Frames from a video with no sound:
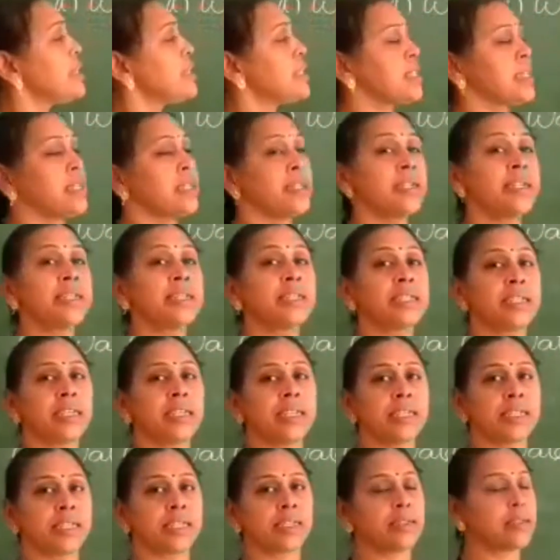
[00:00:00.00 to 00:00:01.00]

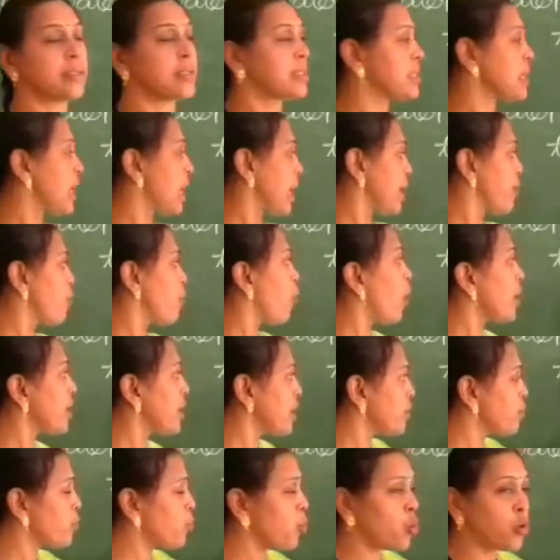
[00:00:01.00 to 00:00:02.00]
diseases like
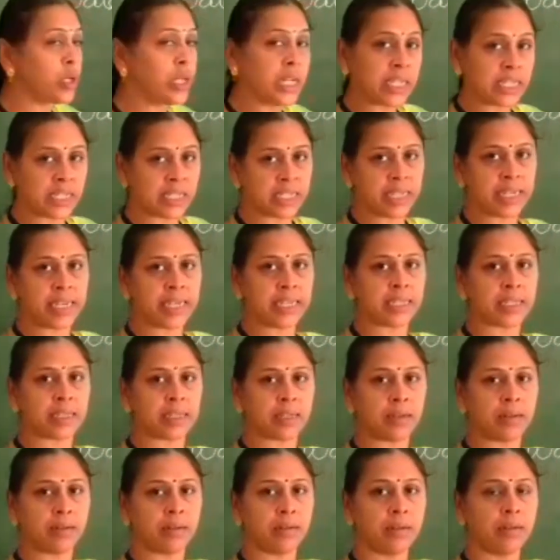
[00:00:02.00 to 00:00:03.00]
waterborne disease,
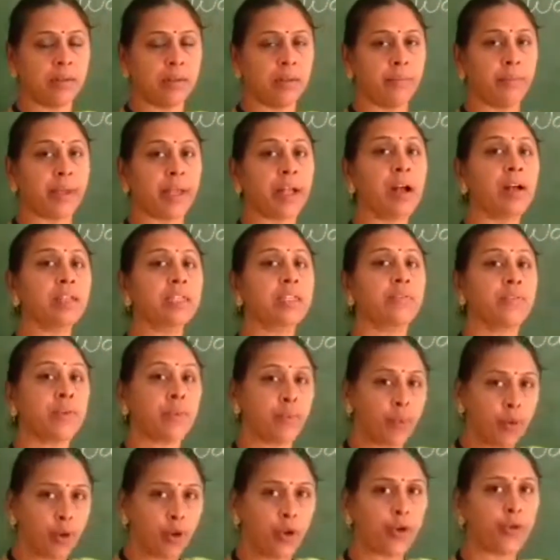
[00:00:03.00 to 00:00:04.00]
because of the
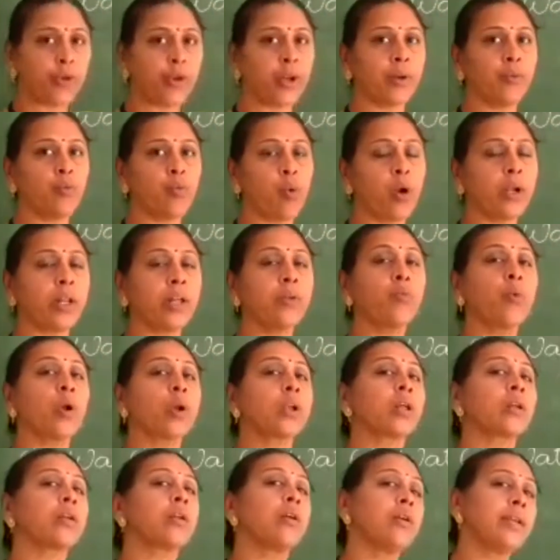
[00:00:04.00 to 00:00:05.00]
polluted water,
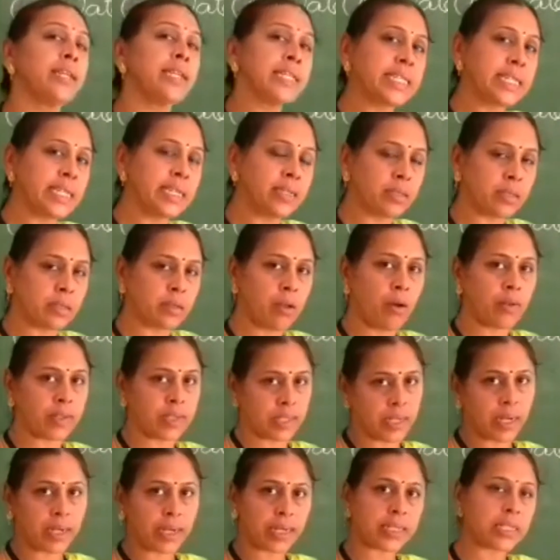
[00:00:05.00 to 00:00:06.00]
what are all disease
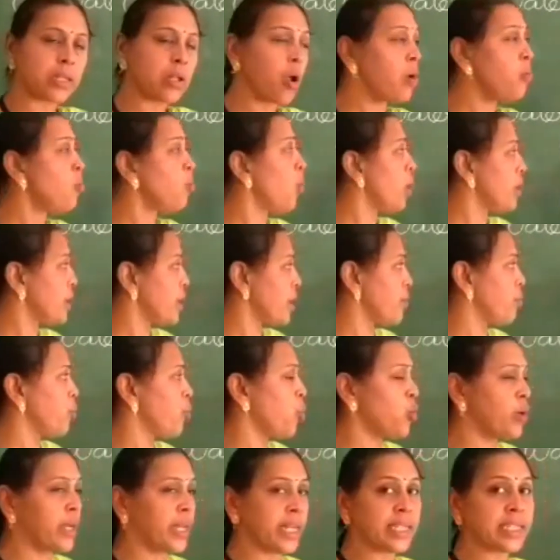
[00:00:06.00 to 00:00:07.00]
caused? That is called
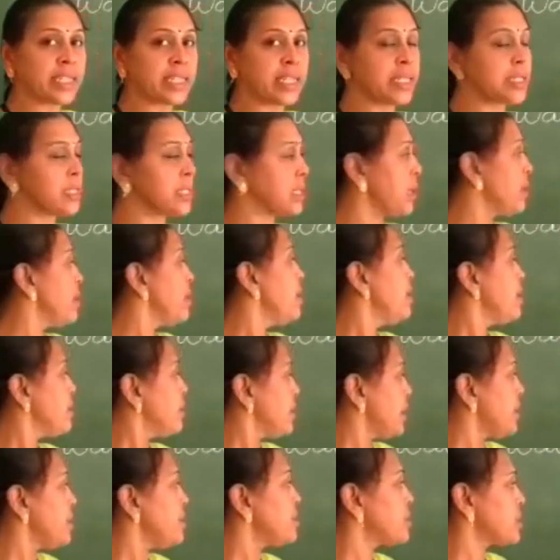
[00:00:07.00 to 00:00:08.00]
waterborne disease,
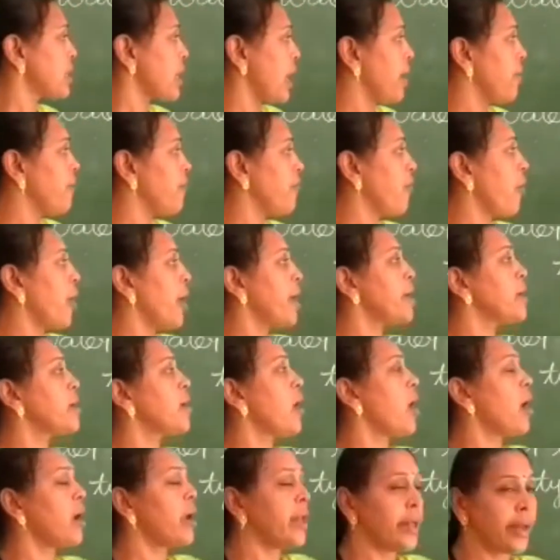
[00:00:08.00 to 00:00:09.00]
that is typhoid,
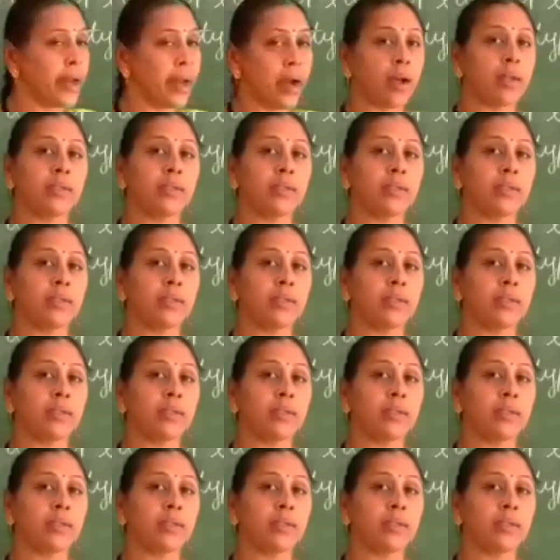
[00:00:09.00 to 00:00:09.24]
cholera,